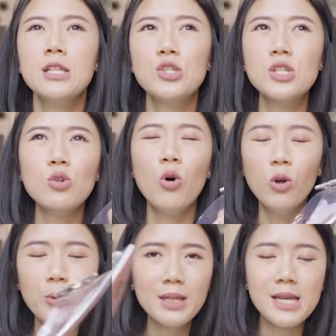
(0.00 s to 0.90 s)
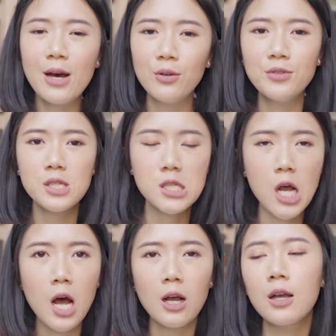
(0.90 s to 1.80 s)
It's just always out of
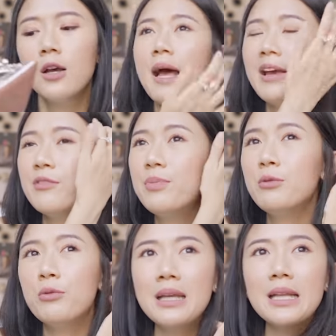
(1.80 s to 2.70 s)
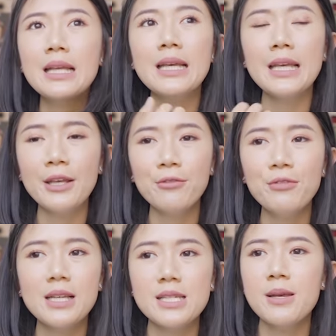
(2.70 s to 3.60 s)
stock. I've been really
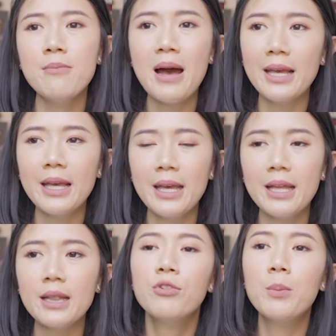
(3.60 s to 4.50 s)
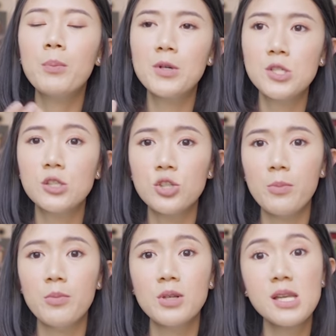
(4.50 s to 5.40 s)
iffy kasi buying it from a personal
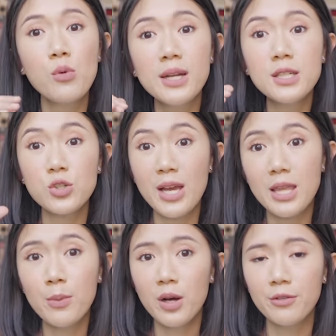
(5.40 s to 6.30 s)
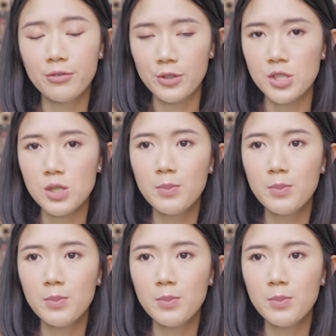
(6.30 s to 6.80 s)
shopper because I want to try them on first.